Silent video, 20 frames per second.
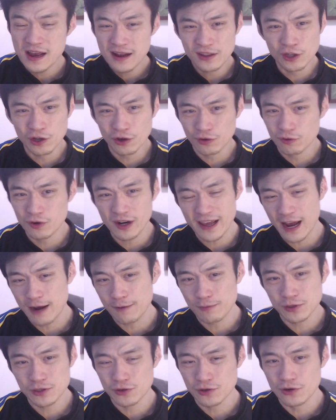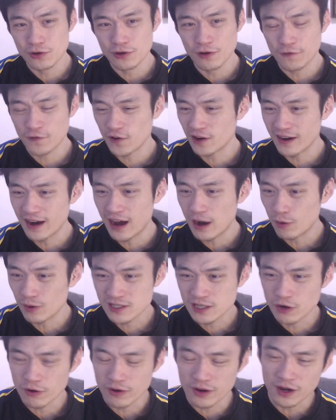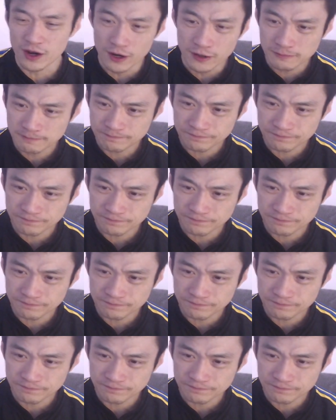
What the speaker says: not really able to figure out what's going on.